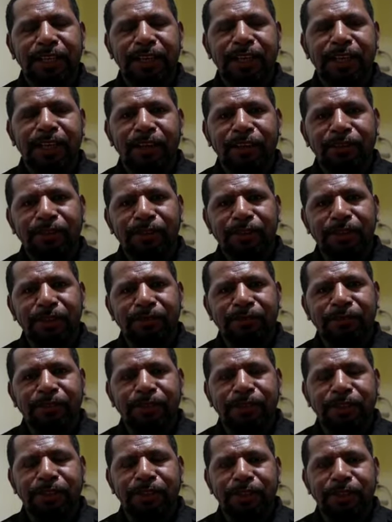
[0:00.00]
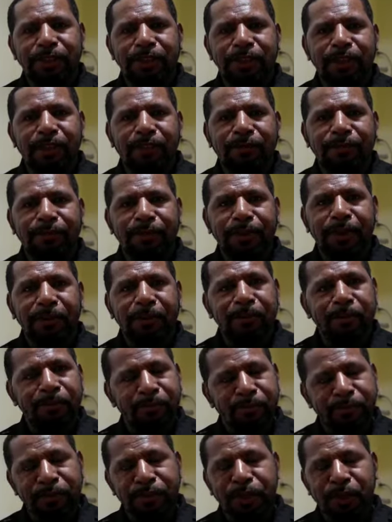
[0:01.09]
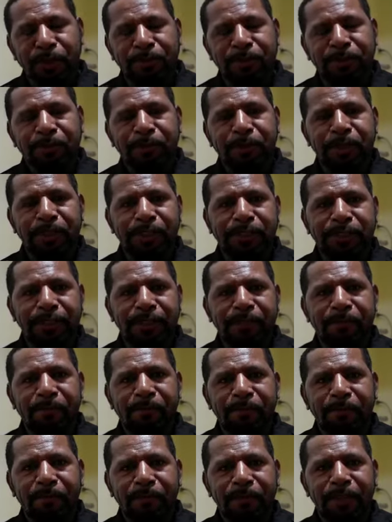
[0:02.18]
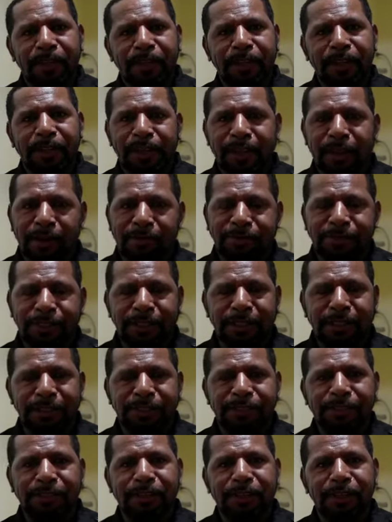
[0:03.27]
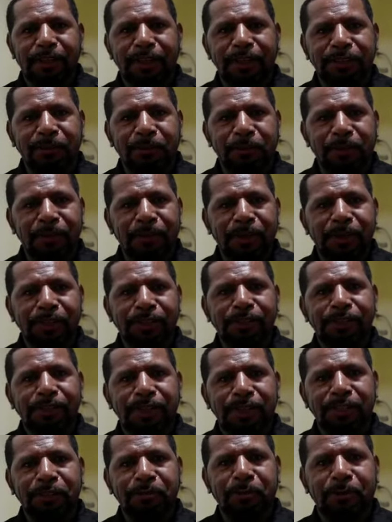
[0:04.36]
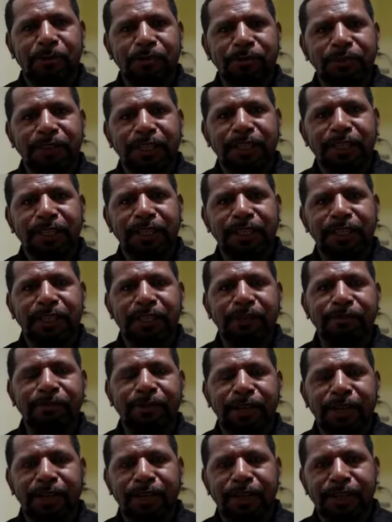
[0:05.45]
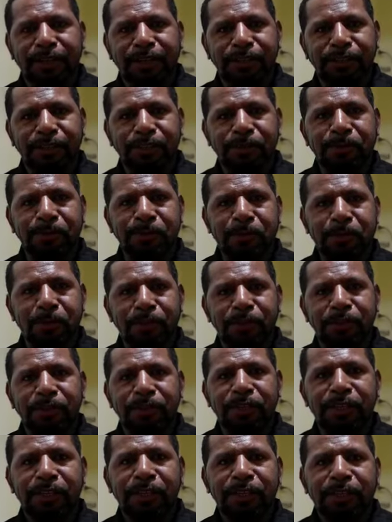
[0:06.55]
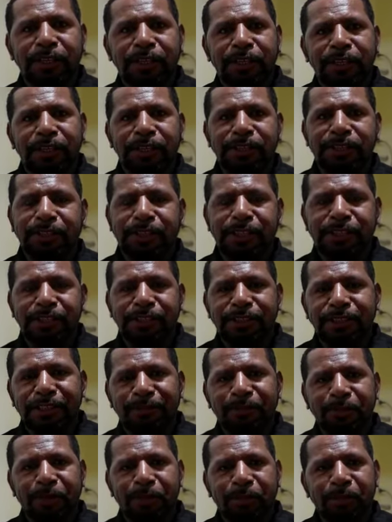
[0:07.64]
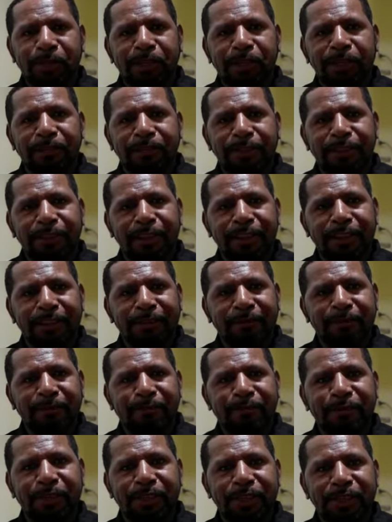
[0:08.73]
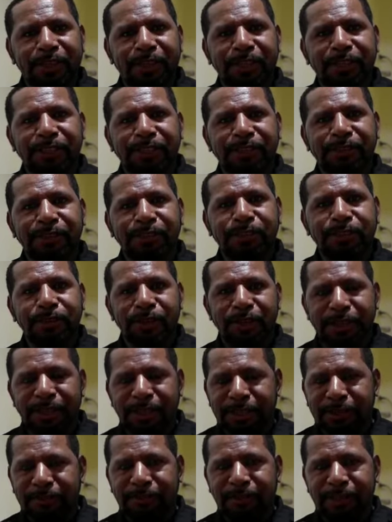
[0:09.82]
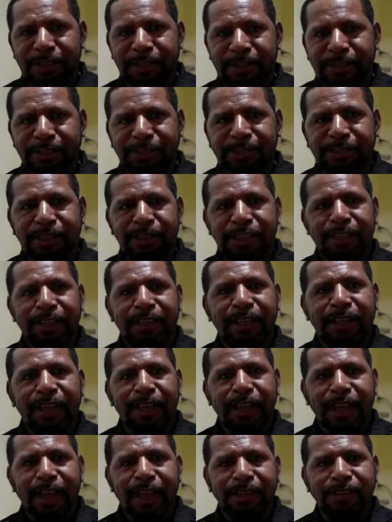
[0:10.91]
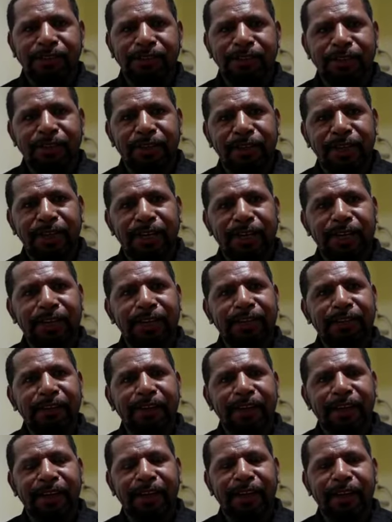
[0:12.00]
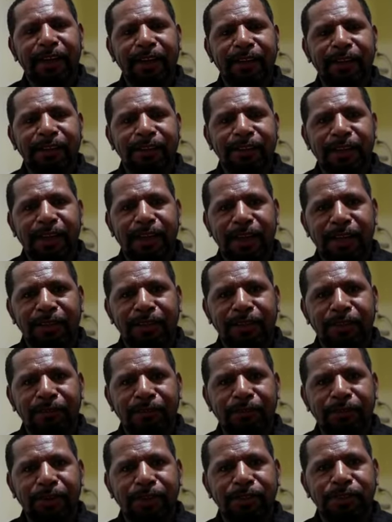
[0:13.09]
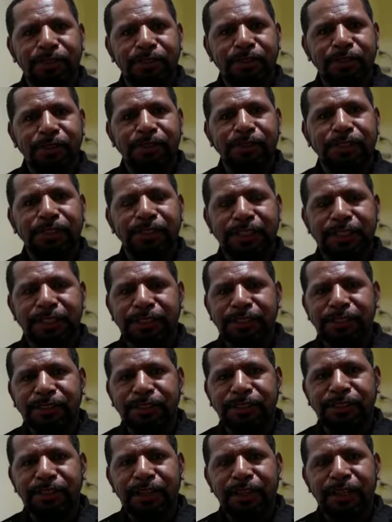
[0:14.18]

Not only for security of jobs, but they can, after get experience, exposure, they can find other jobs, because the skills that we'll be giving them are totally different. It's extracurricular and unconventional skills